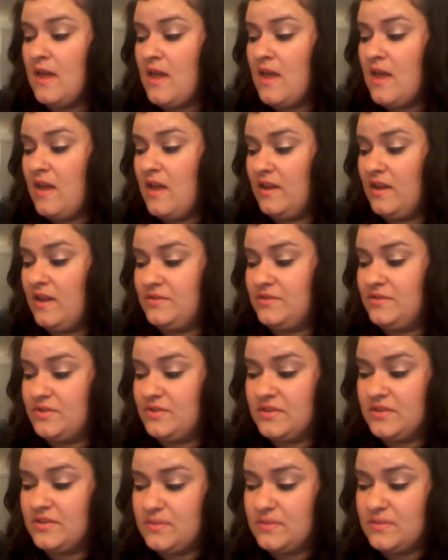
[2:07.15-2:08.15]
And I
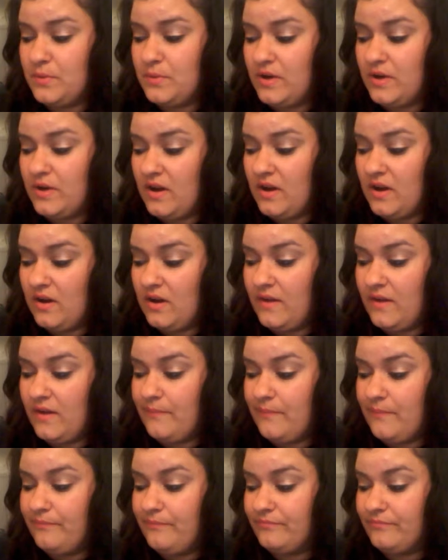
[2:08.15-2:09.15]
just put it
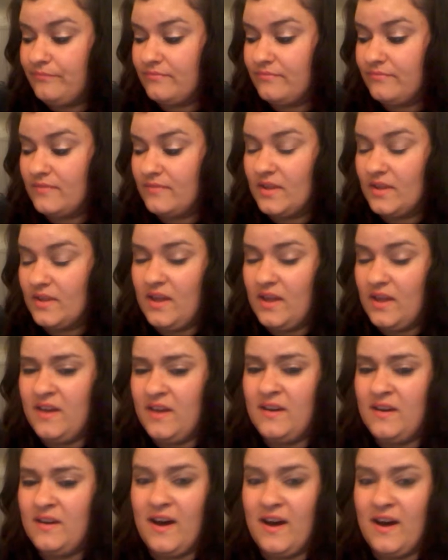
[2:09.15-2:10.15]
on,
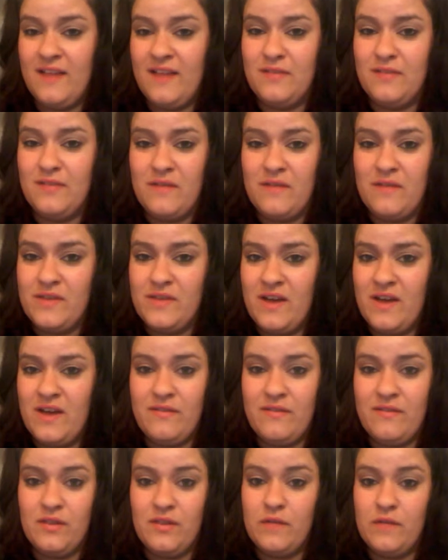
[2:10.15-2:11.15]
and I love it. I
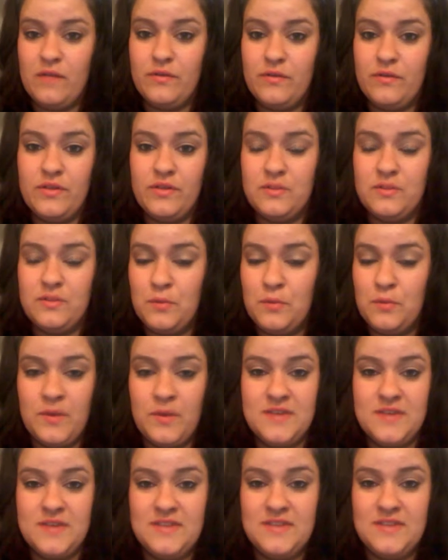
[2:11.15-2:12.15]
fell in love with it the moment I
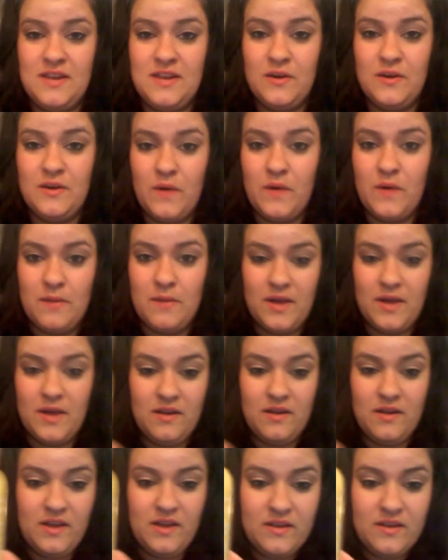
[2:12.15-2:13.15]
seen it go on my
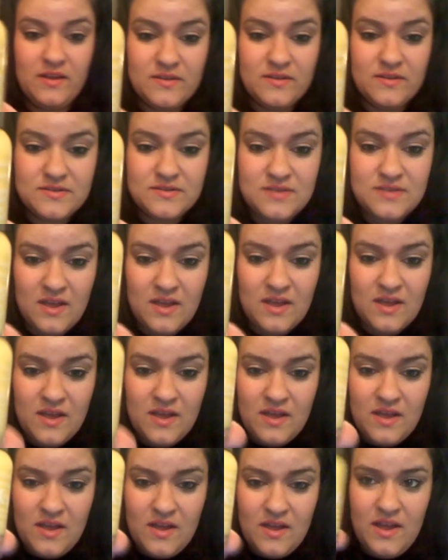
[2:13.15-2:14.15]
nails.
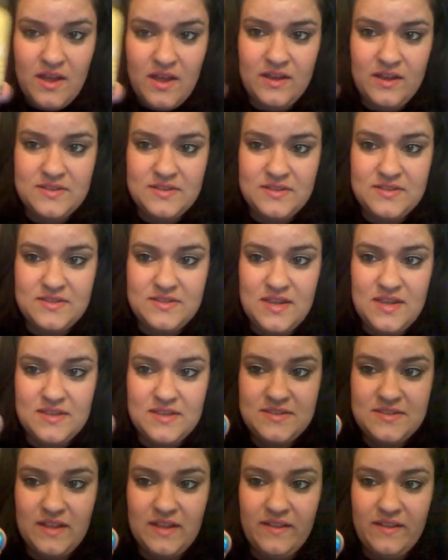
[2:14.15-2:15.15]
And it's the
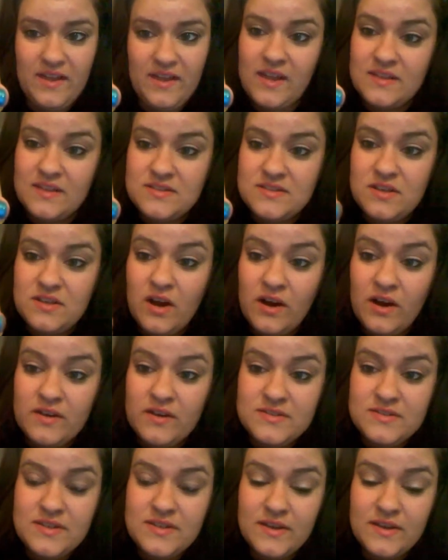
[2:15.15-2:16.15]
Sally Hansen
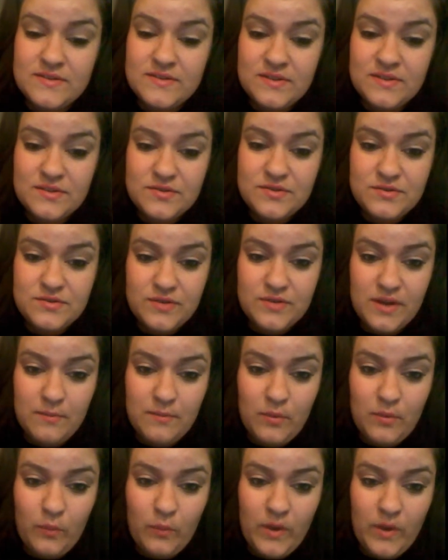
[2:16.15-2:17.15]
Hardest Nails
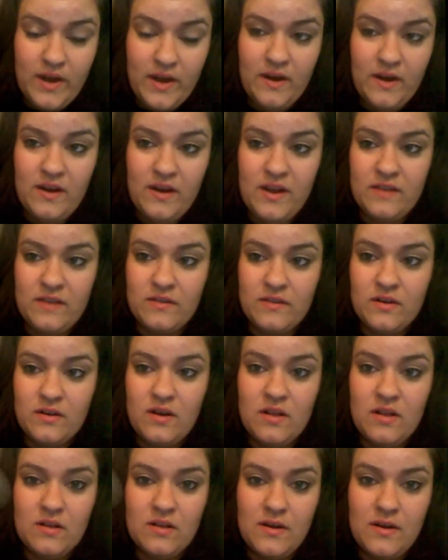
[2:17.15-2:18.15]
Extreme Wear in the
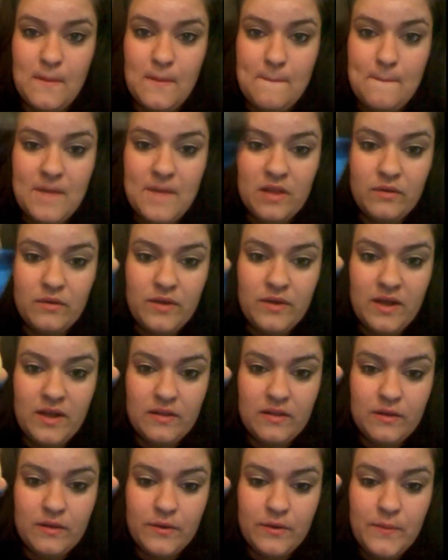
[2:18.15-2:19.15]
color Mellow
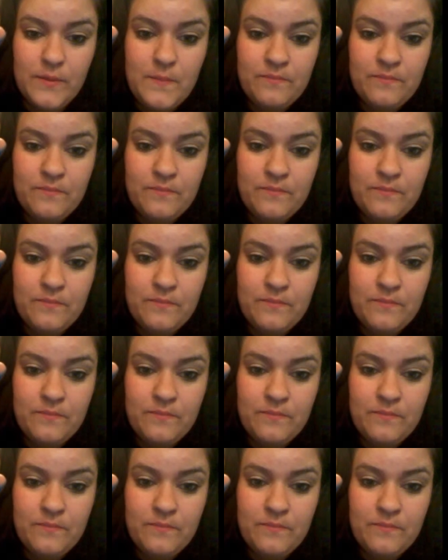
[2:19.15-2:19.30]
Yellow.